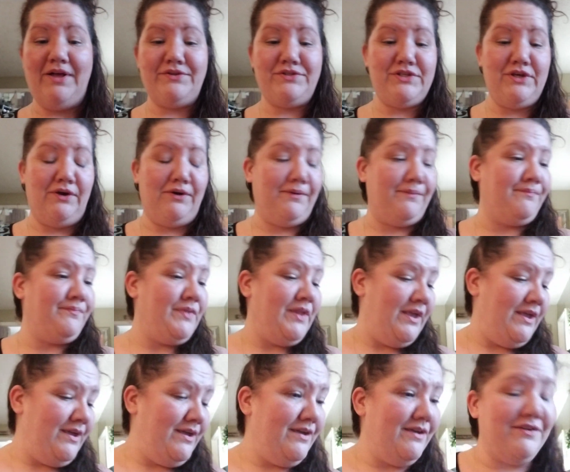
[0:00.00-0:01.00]
So
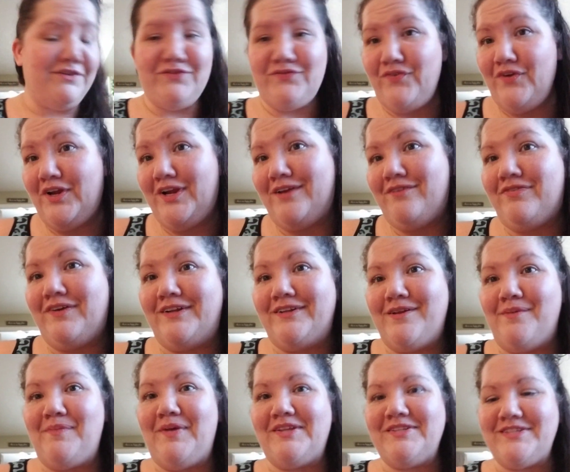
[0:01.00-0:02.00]
it's very fun to
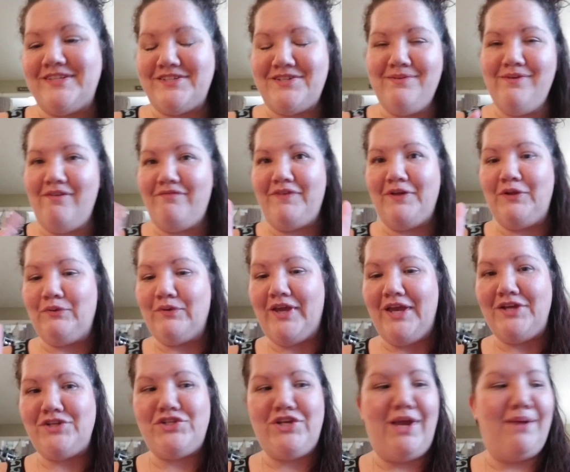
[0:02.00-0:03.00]
melt a funnel
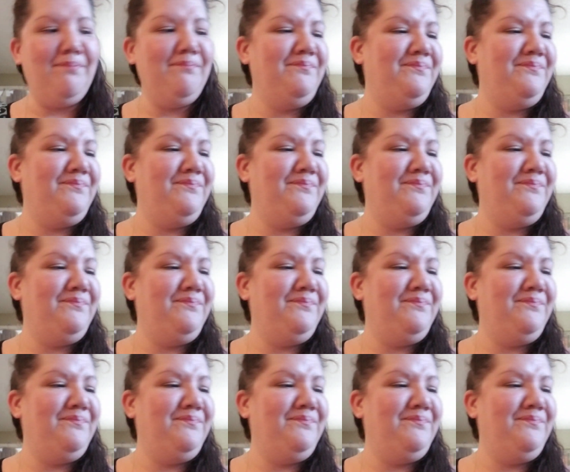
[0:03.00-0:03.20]
cake shape.